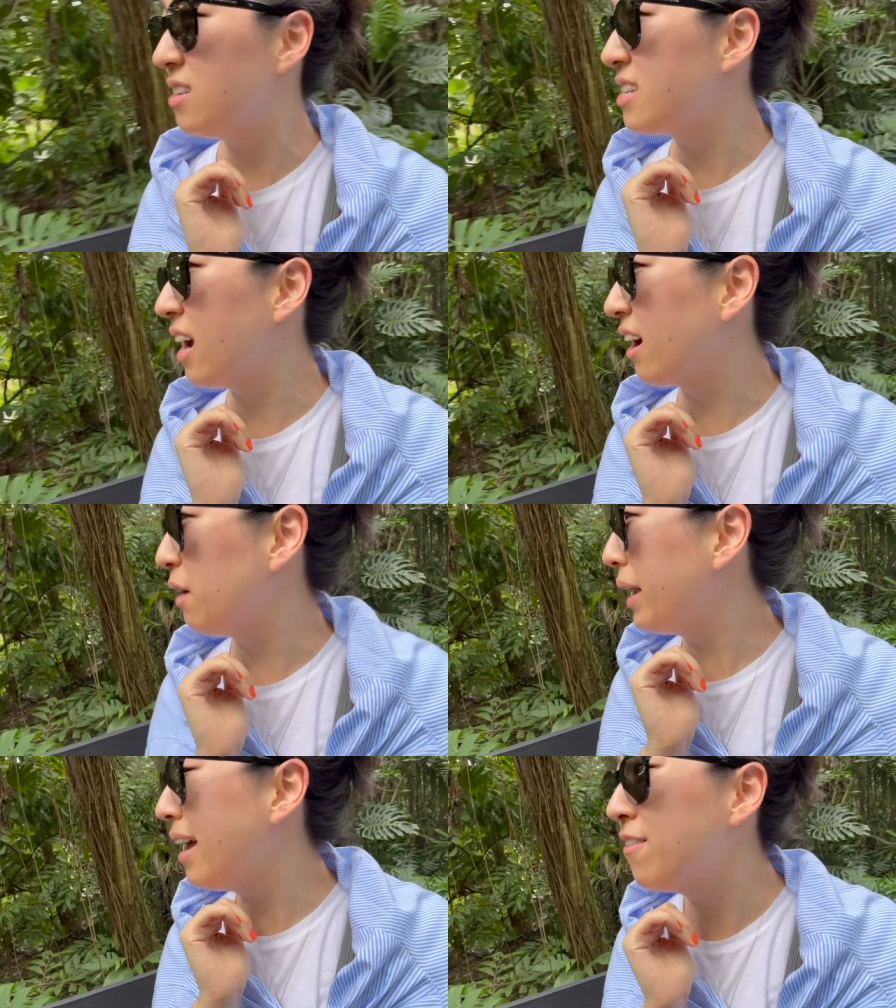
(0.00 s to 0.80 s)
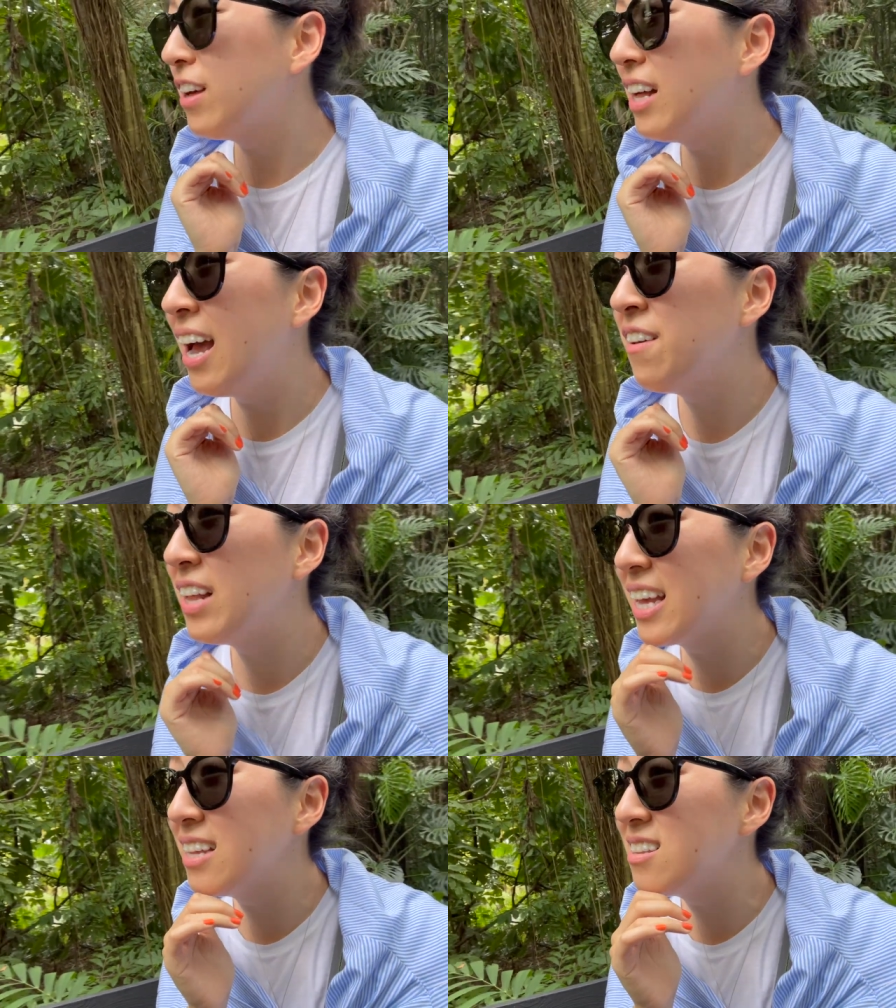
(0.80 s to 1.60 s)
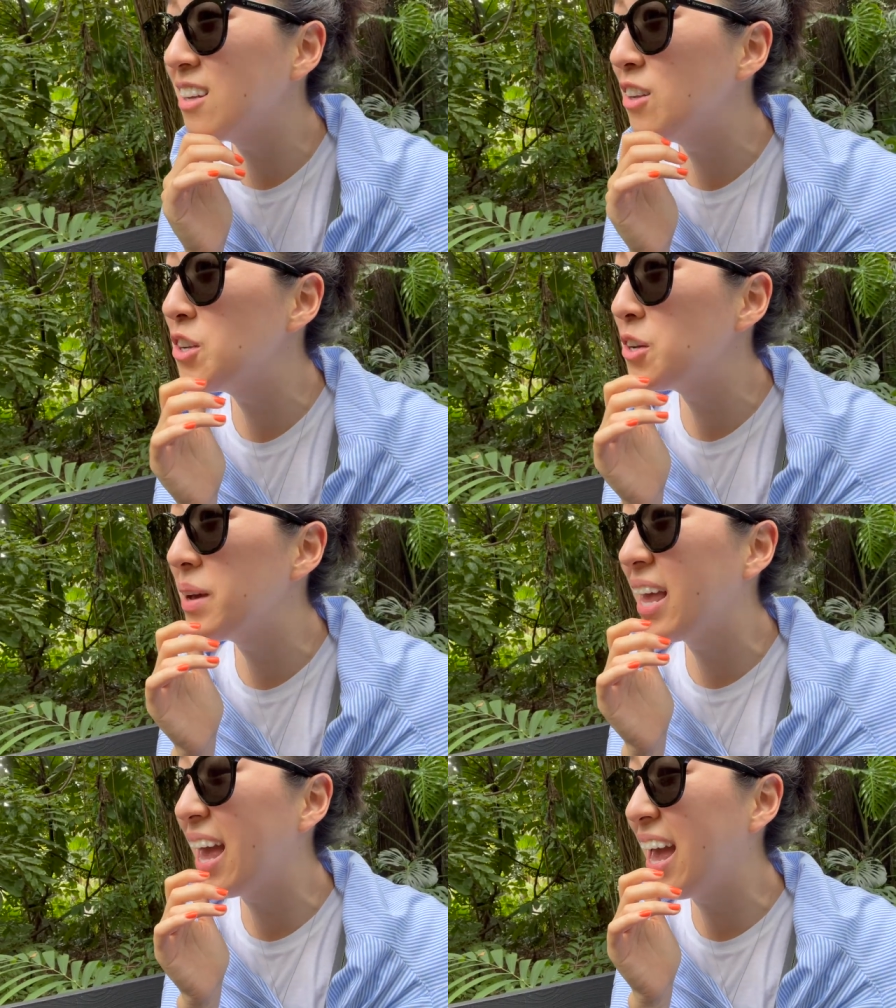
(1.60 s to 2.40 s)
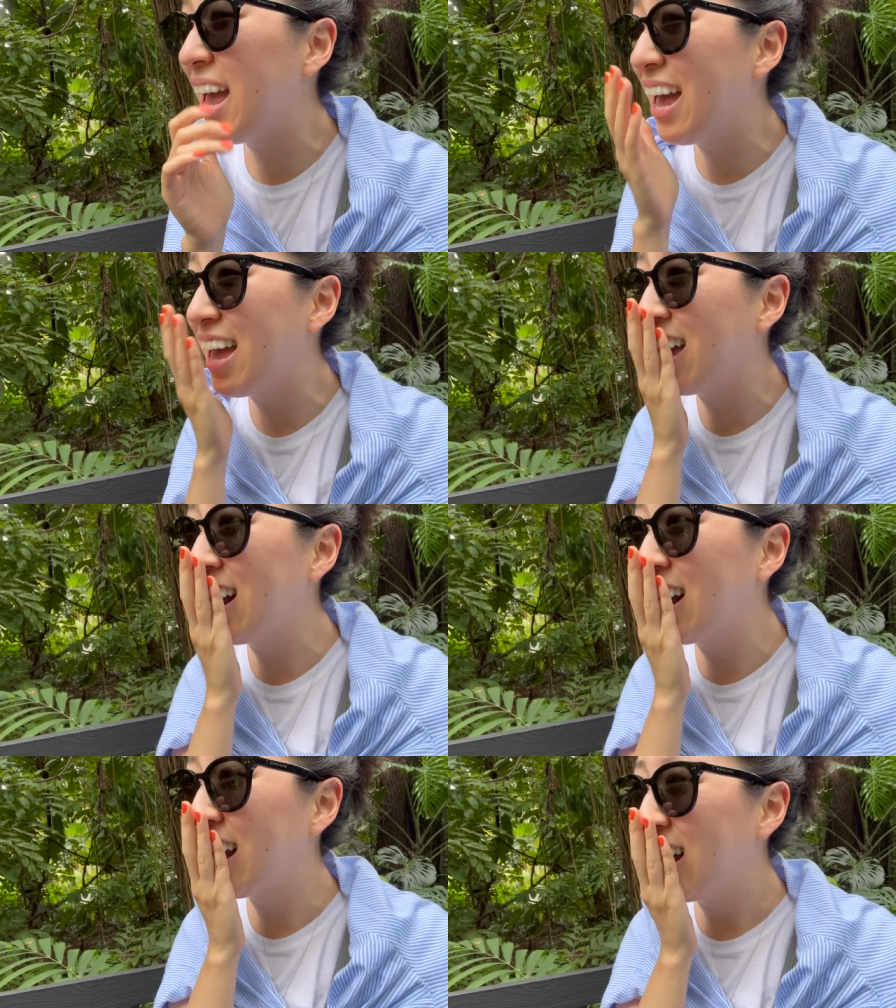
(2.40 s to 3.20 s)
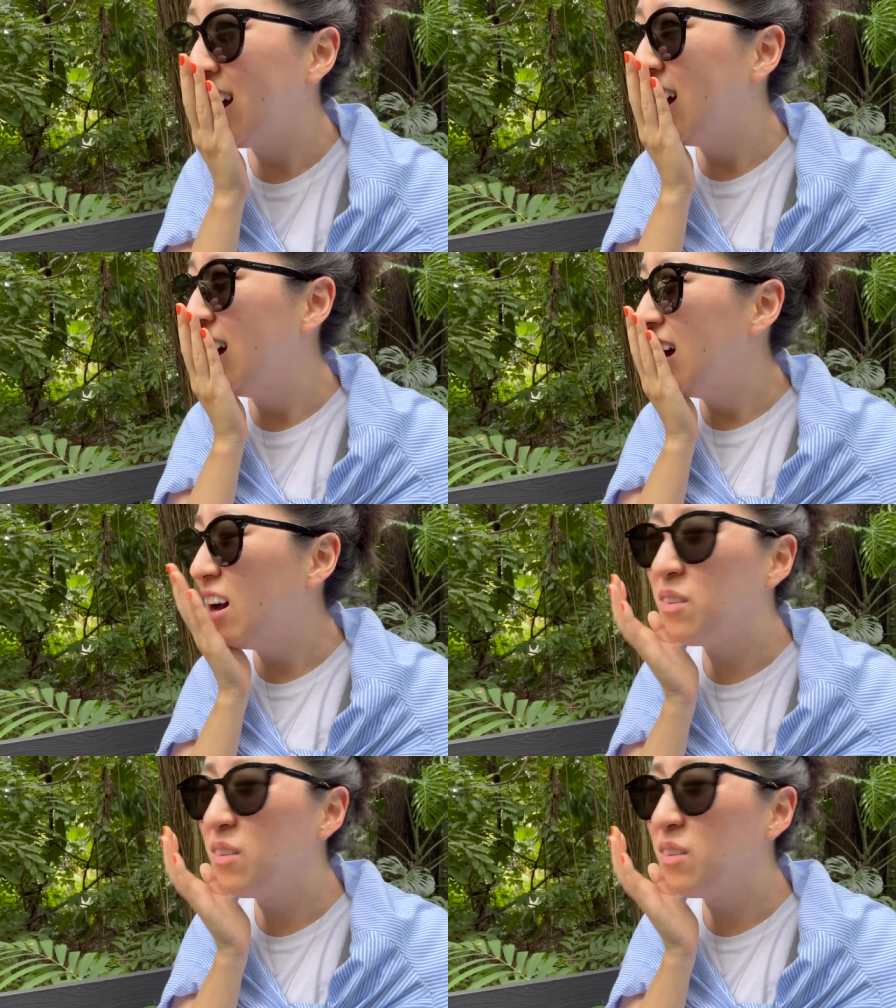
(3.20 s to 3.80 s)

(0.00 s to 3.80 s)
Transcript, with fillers: scary. But I feel like it's still doing it. I know. Oh